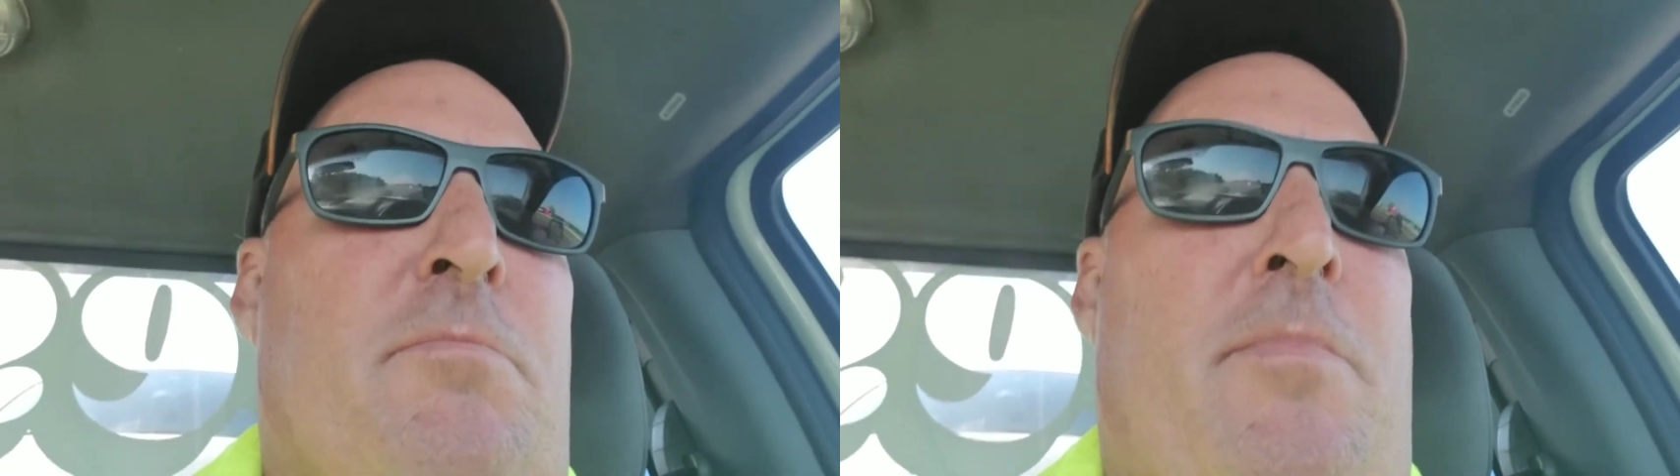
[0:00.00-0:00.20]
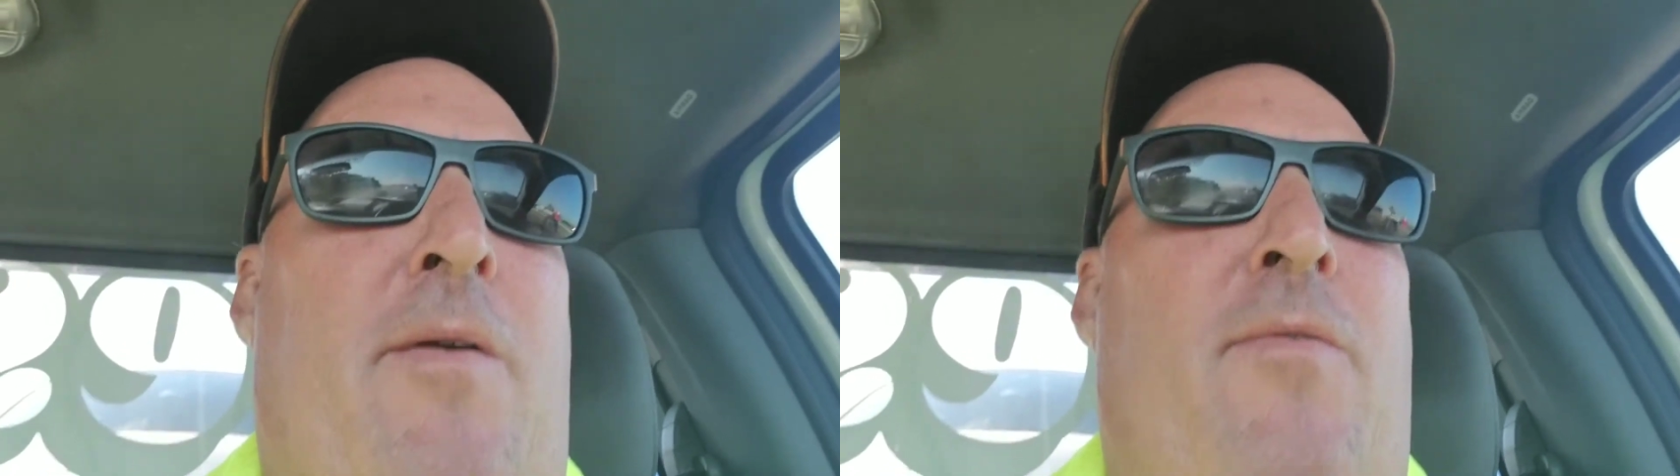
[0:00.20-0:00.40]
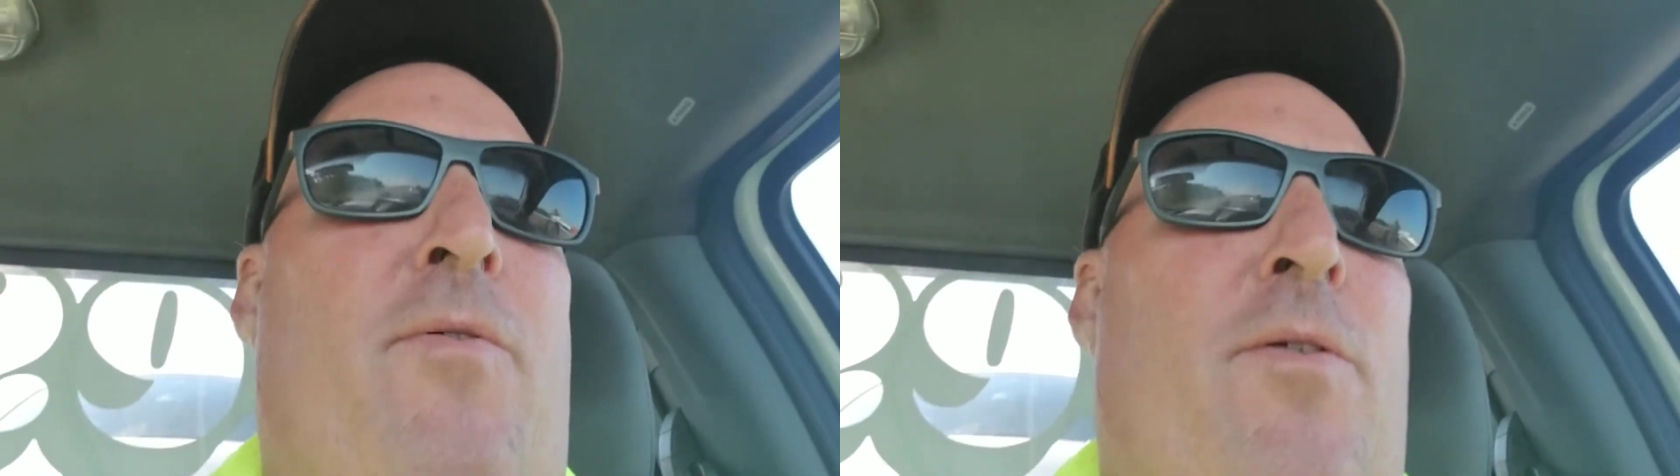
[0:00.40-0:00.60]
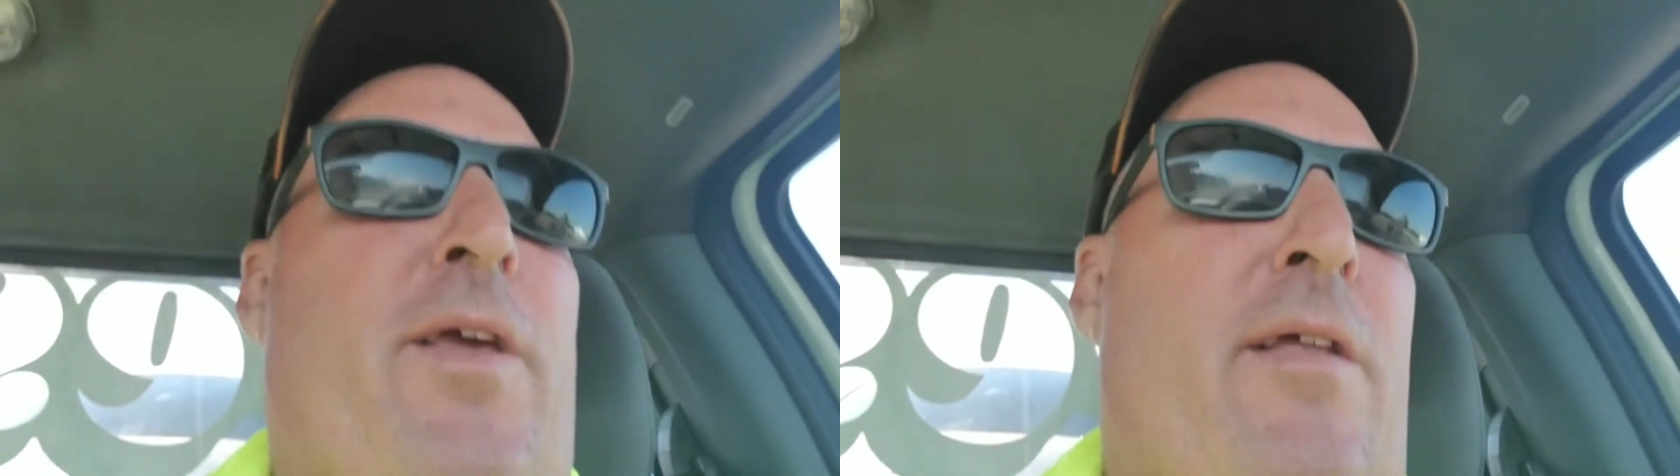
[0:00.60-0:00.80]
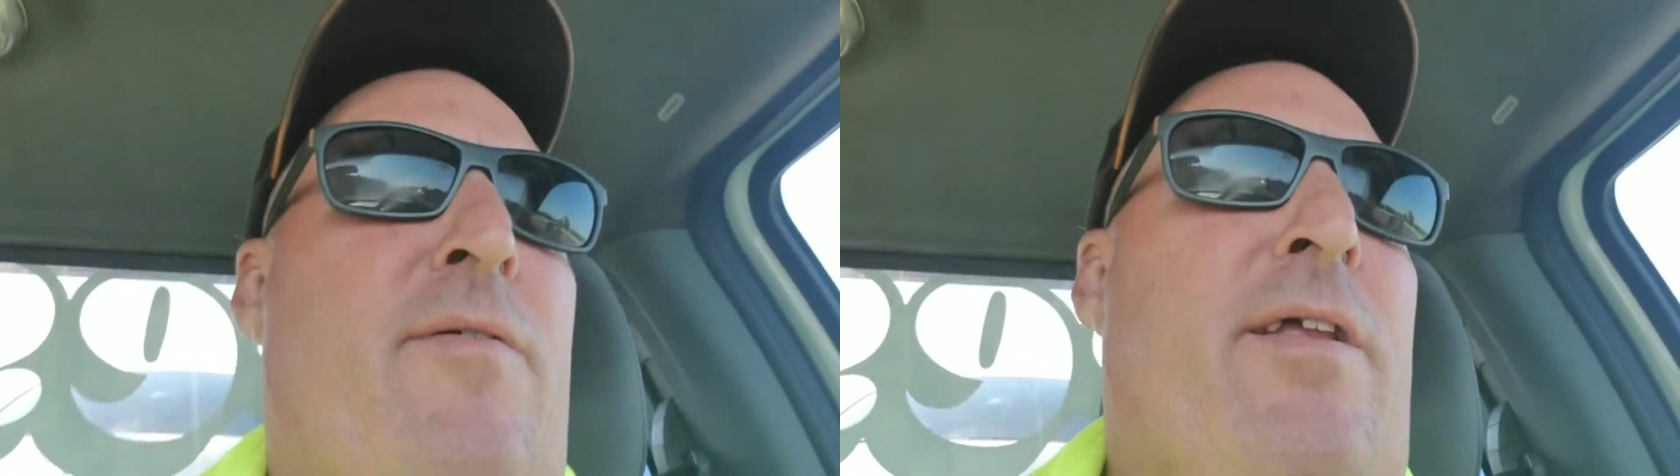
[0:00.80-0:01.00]
Maybe if you
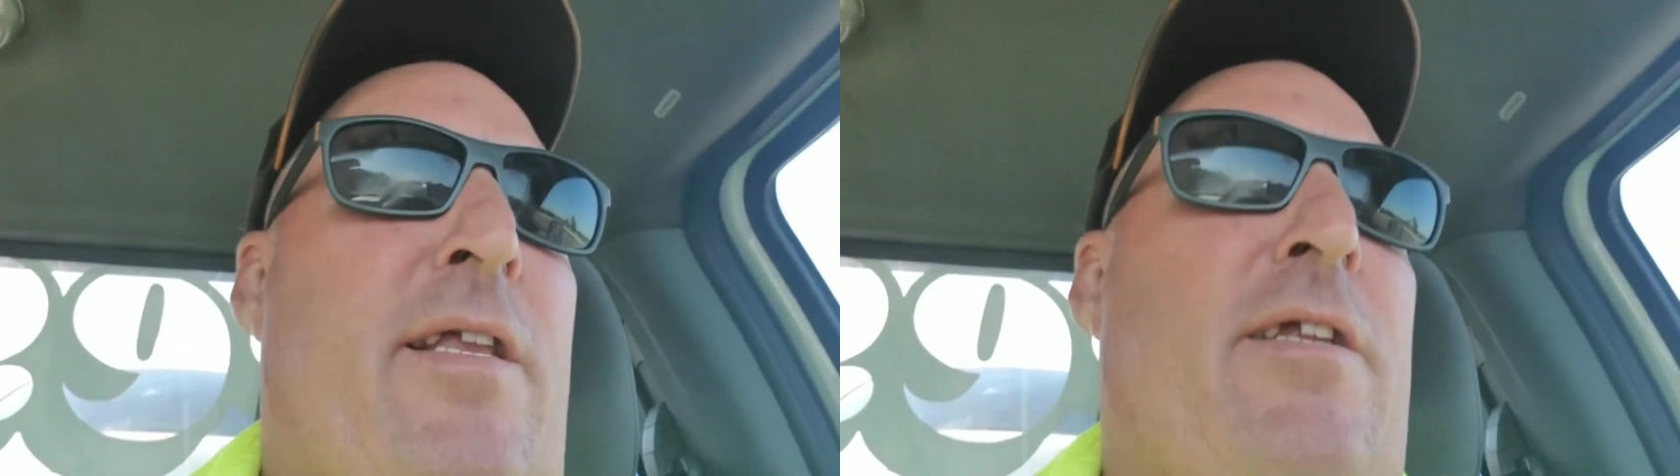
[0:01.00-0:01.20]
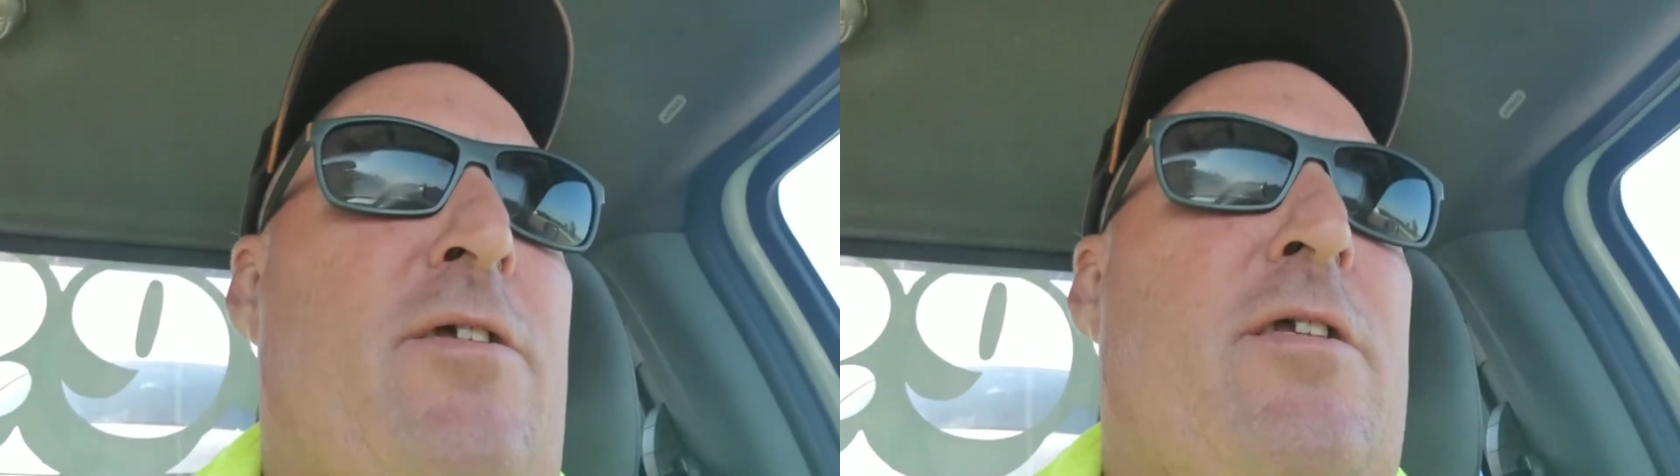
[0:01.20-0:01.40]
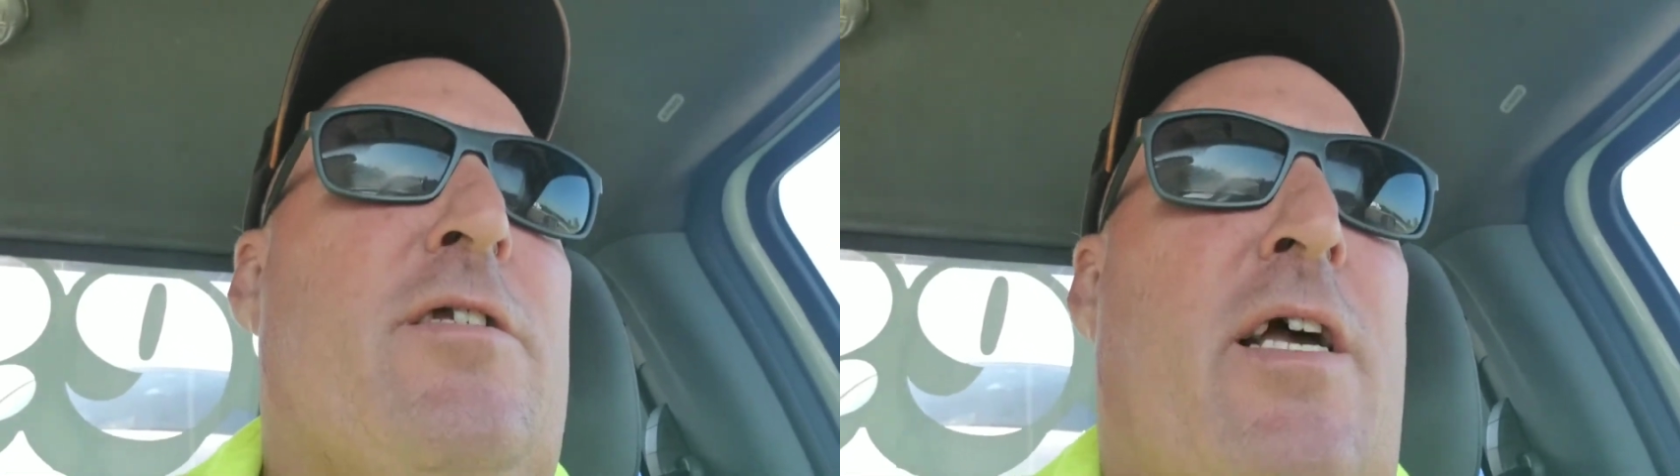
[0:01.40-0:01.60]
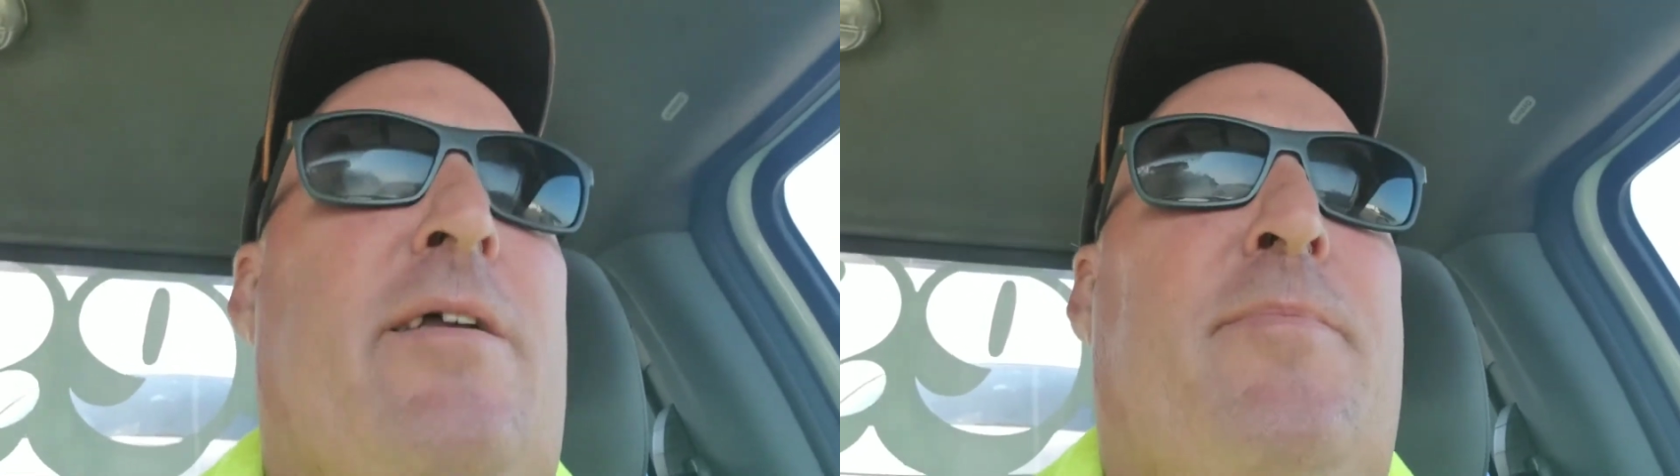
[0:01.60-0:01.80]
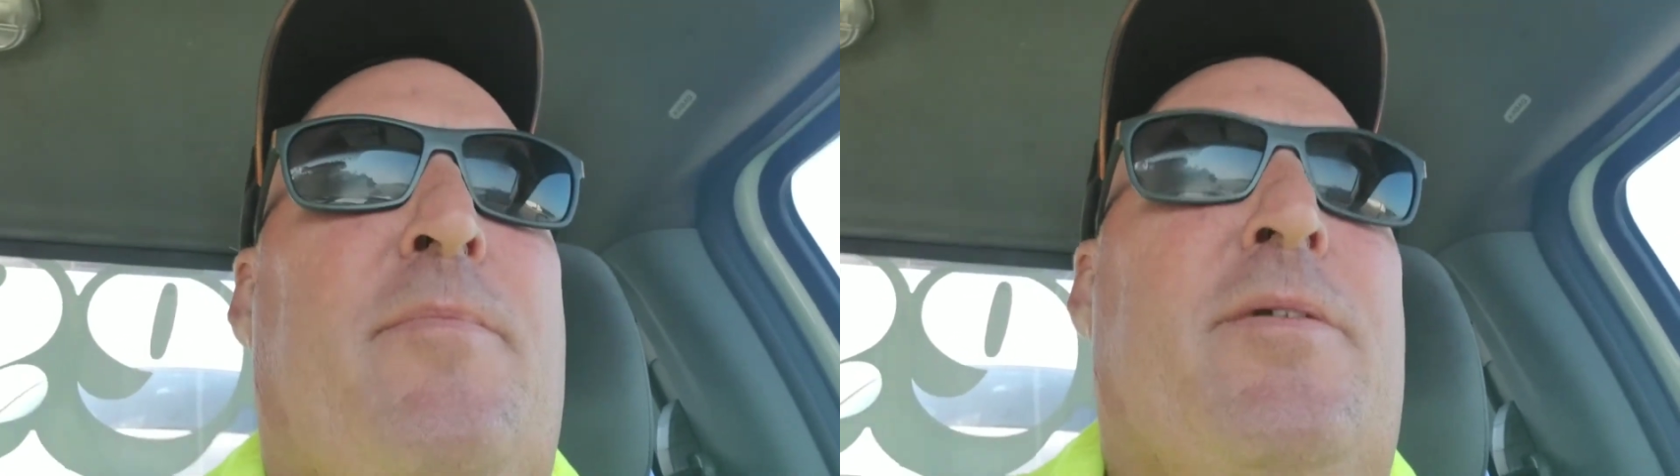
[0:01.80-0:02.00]
think of getting into this
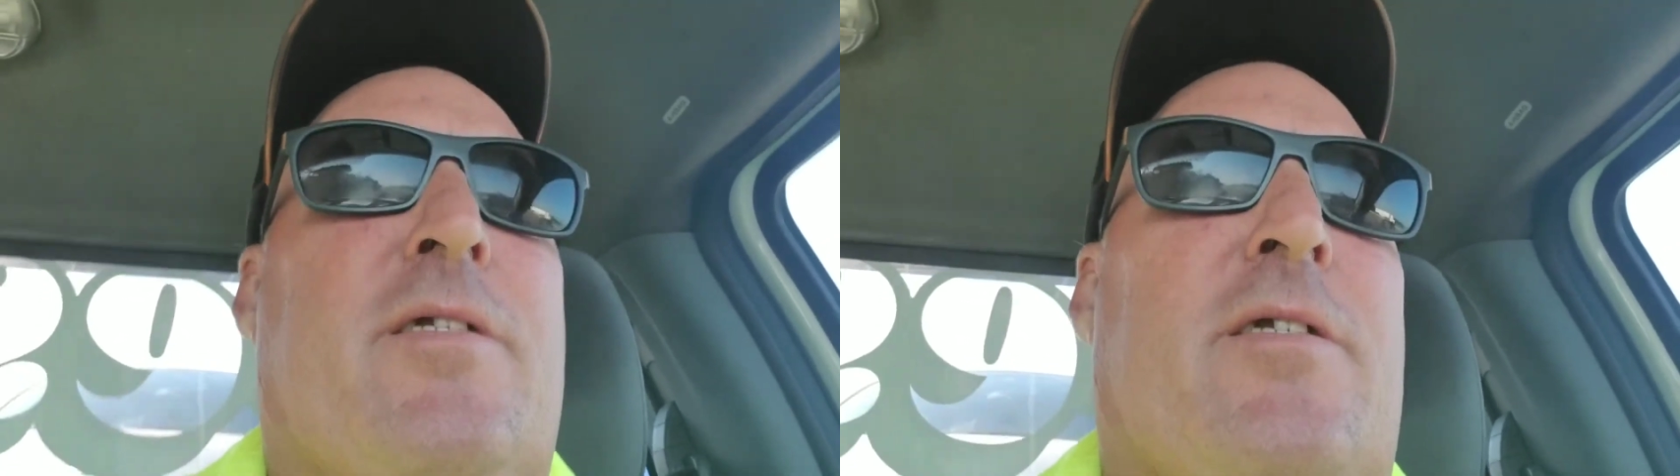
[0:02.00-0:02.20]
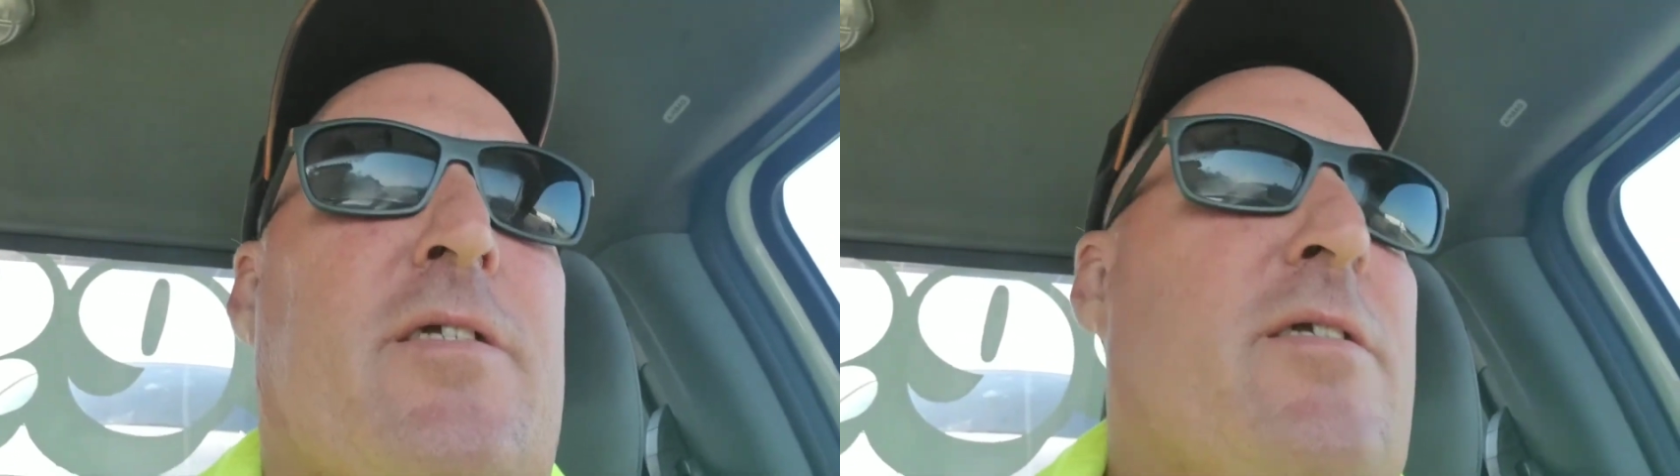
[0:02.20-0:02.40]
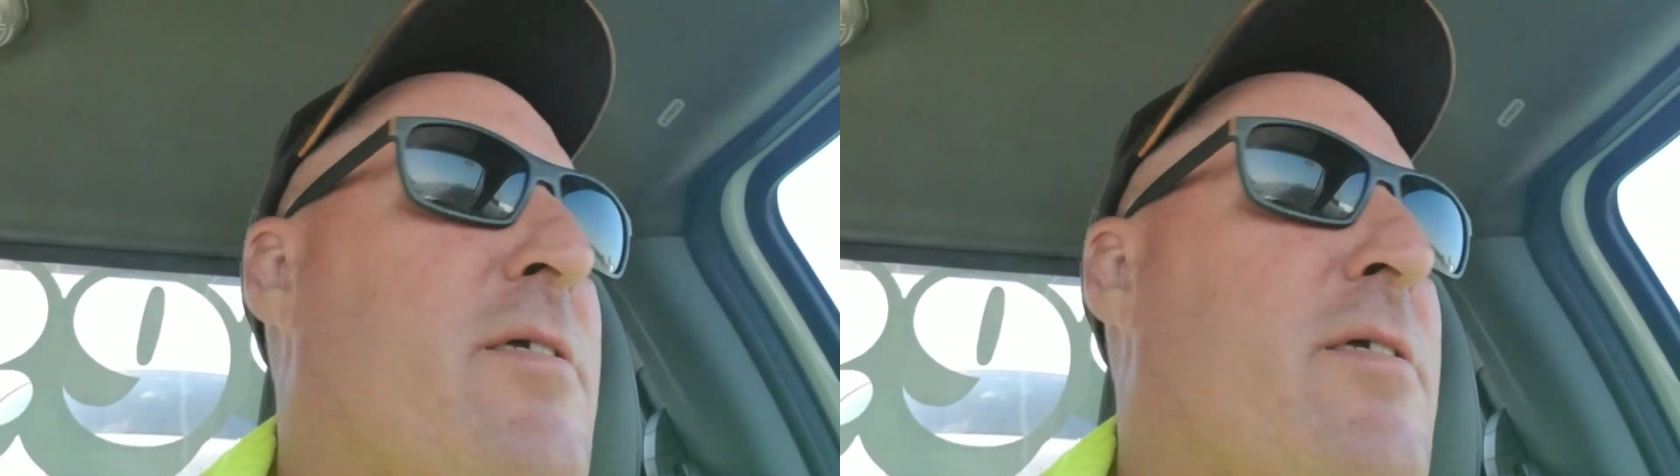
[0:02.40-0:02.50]
type of business,